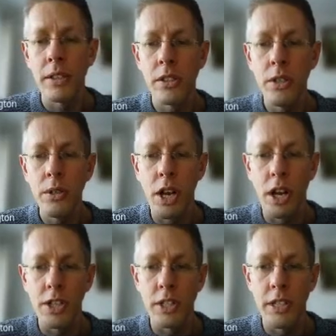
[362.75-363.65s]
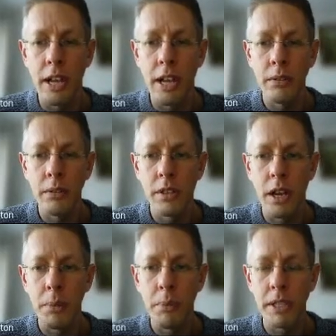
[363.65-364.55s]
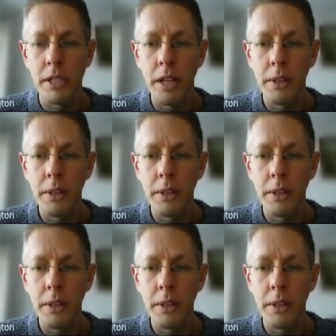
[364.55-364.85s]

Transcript: charges now, side by side.